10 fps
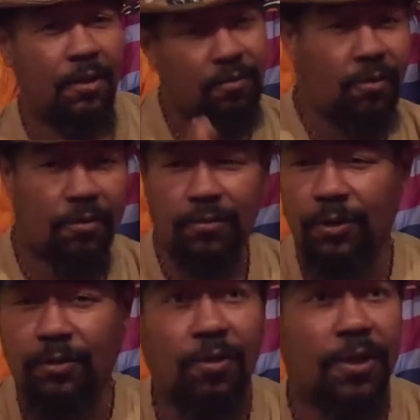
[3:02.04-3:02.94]
We don't
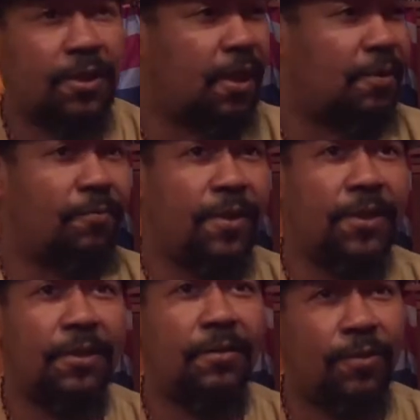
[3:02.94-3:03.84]
structure that.
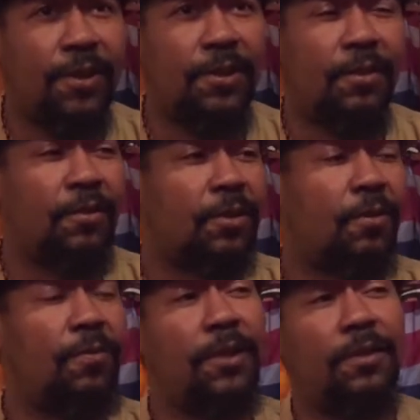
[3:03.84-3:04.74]
Rigid.
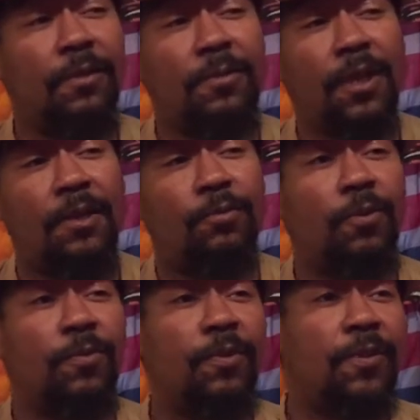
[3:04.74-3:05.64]
So sometimes
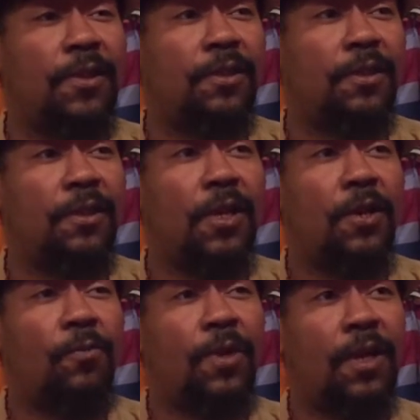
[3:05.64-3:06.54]
when we're rigid,
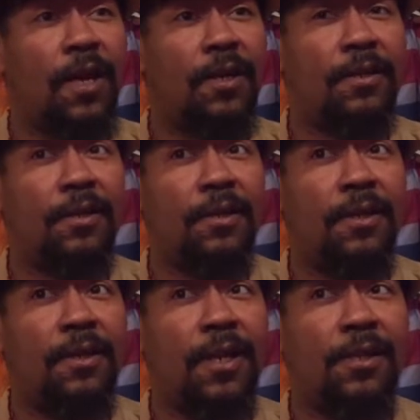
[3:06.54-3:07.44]
we kind of,
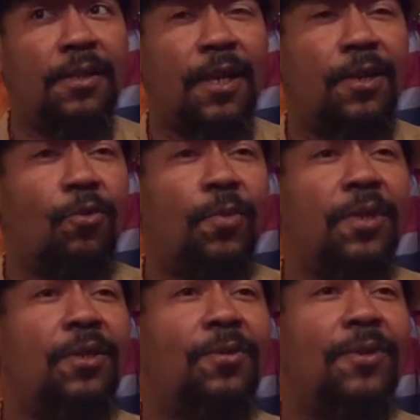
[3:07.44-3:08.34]
that's that
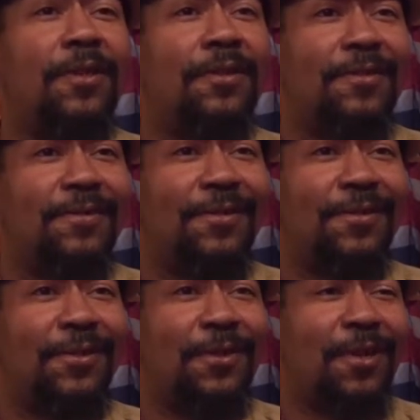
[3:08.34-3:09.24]
human doing.
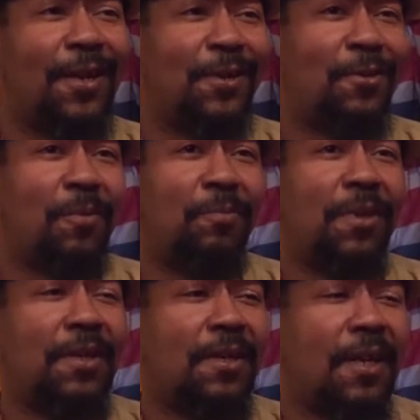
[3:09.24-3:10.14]
Now the human
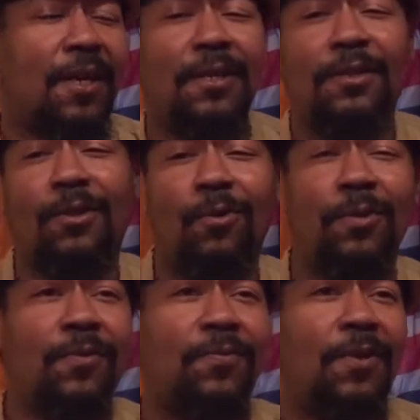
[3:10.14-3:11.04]
being, hey, let's go
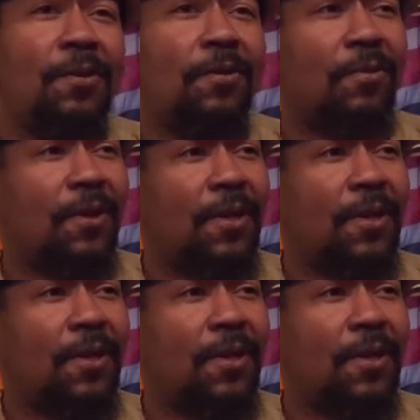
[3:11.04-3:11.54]
with the flow.